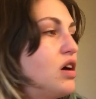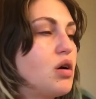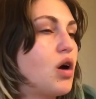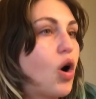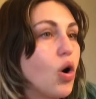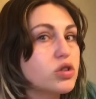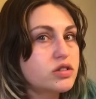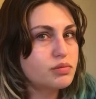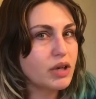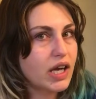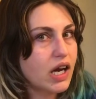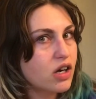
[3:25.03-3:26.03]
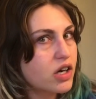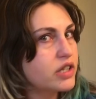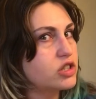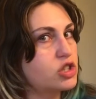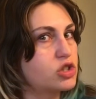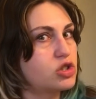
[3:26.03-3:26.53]
all of my hair is
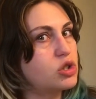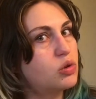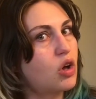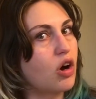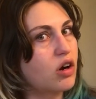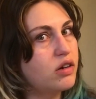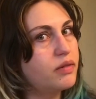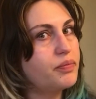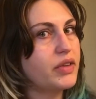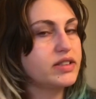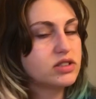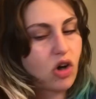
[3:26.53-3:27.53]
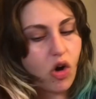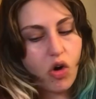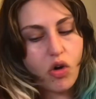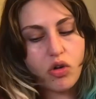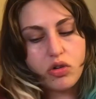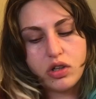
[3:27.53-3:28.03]
just too long. It's
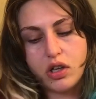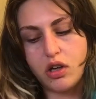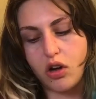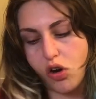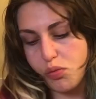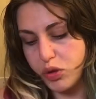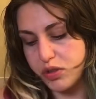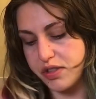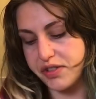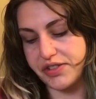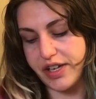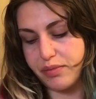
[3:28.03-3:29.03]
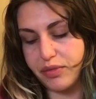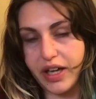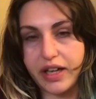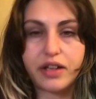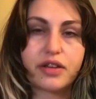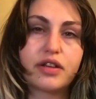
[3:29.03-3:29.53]
all almost the same
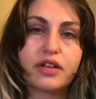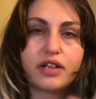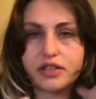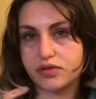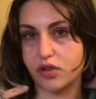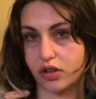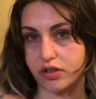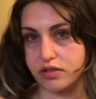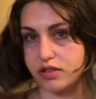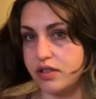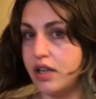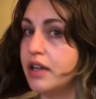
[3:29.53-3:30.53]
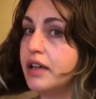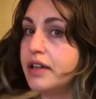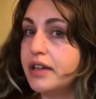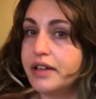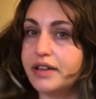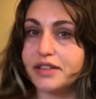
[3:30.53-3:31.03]
length as far as
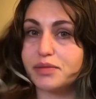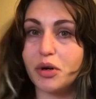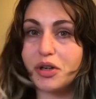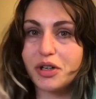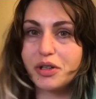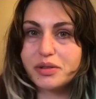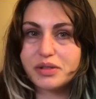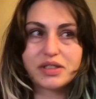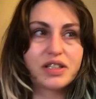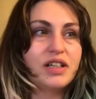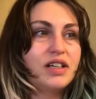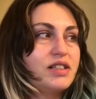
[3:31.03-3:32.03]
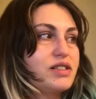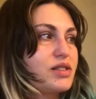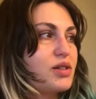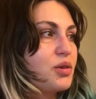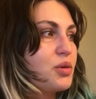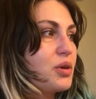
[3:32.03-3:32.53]
this part goes,
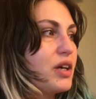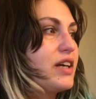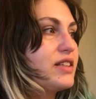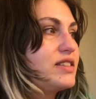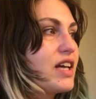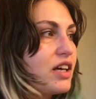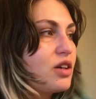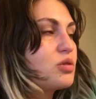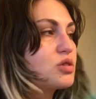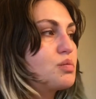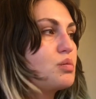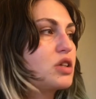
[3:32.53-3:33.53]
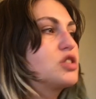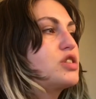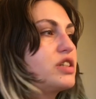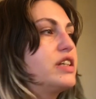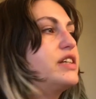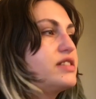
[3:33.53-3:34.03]
so it tangles much
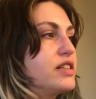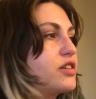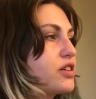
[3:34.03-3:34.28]
easier,